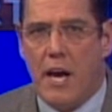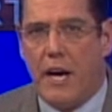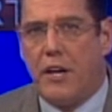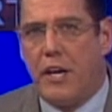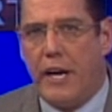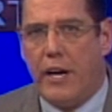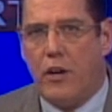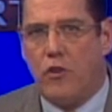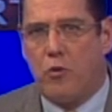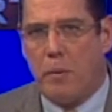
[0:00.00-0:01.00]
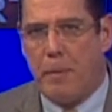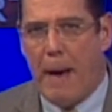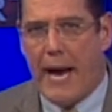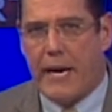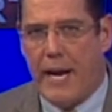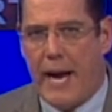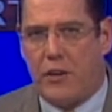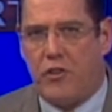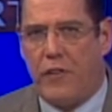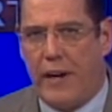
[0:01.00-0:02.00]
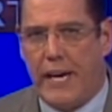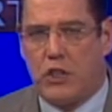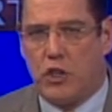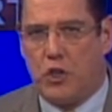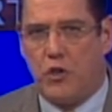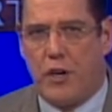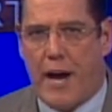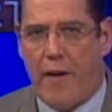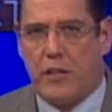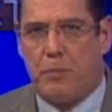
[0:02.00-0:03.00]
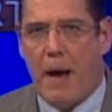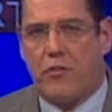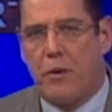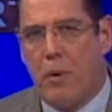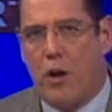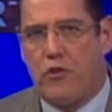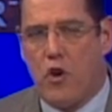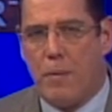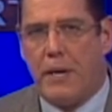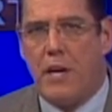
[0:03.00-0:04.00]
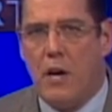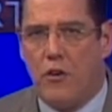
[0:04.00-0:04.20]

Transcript: Indian Hills will be back in action in the National Junior College Basketball Tournament